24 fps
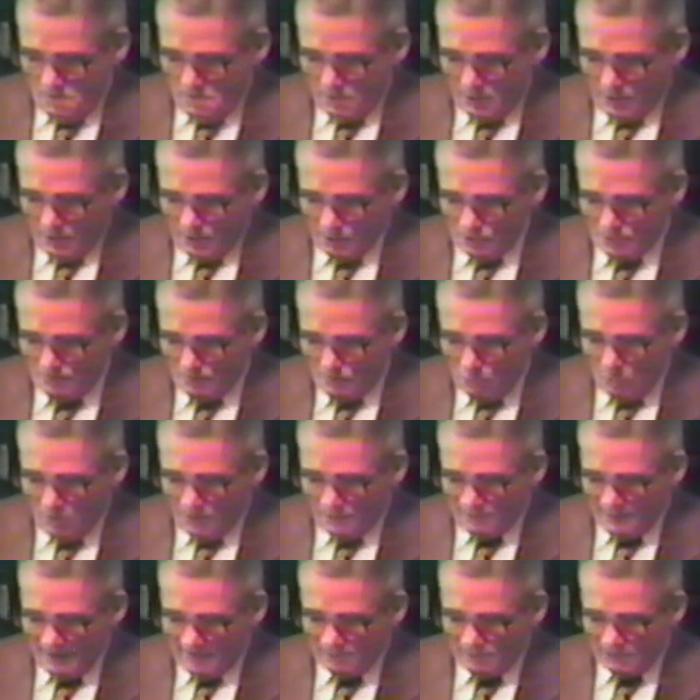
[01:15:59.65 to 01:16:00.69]
Because boy,
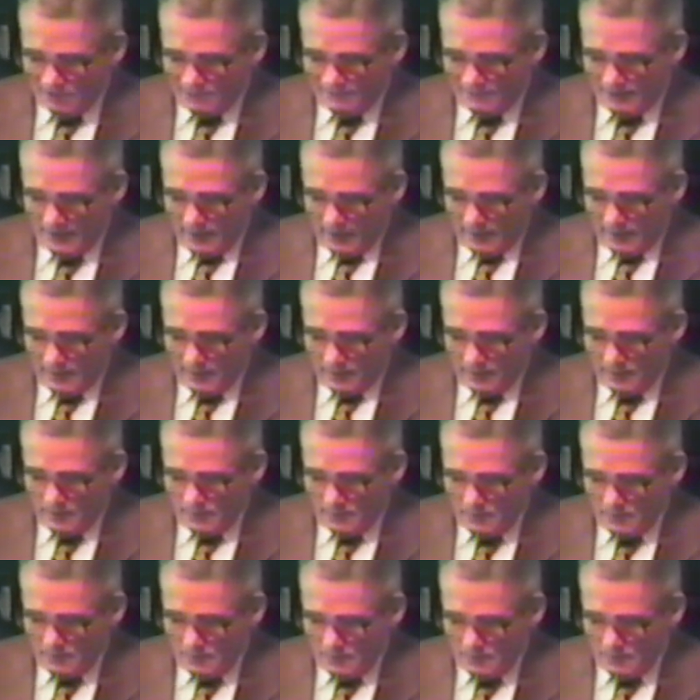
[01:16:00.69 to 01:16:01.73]
if ever a fellow
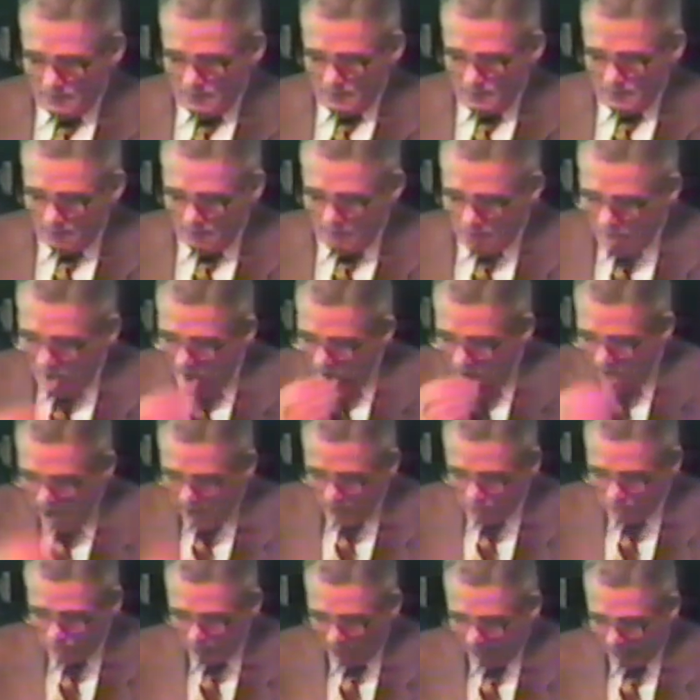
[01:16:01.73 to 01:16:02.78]

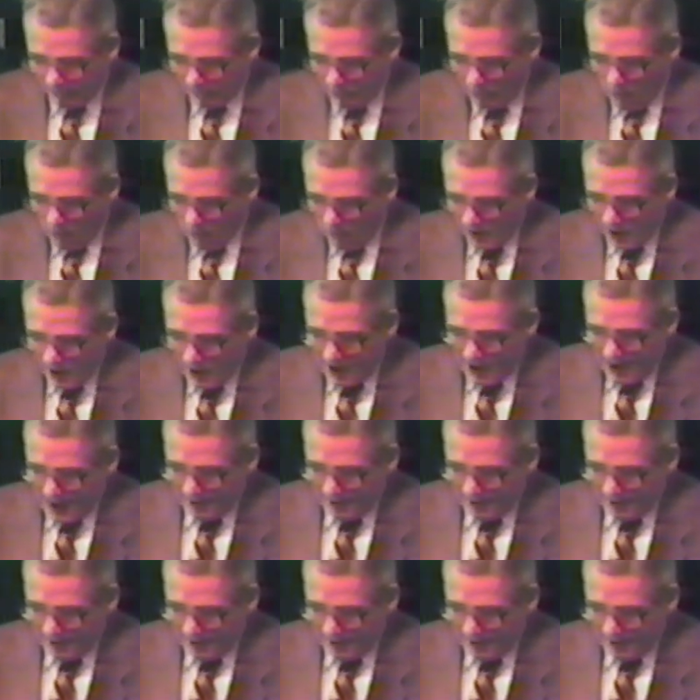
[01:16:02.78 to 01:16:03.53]
set up an altar in a high